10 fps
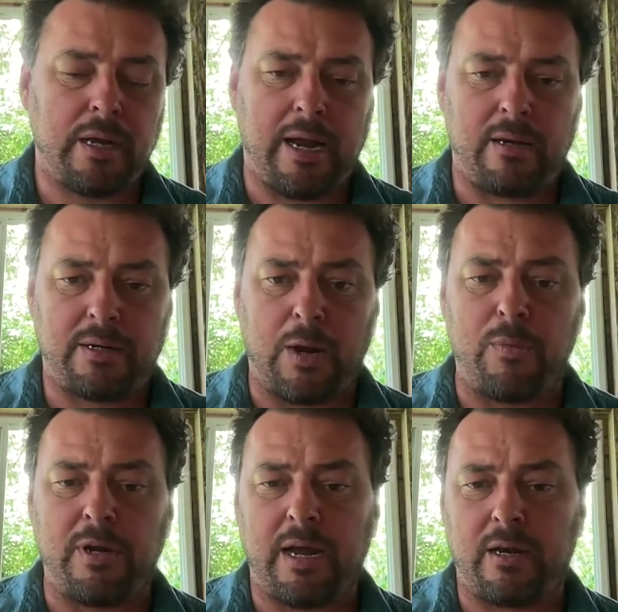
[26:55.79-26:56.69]
And can
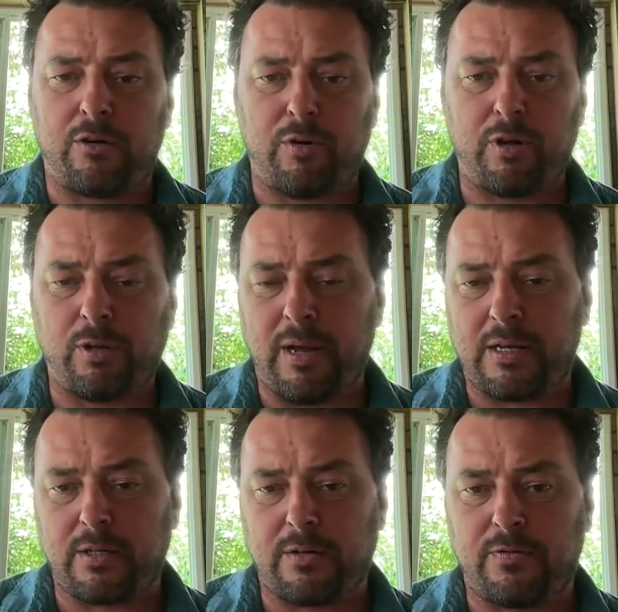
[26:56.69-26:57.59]
we get a critical
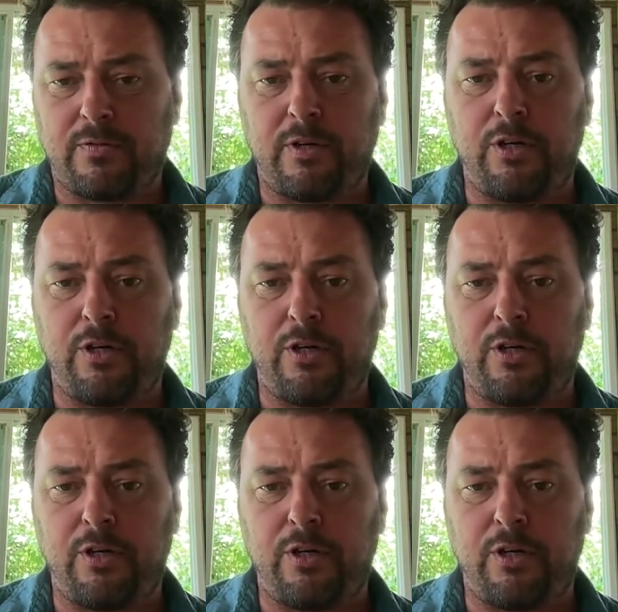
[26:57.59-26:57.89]
mass of,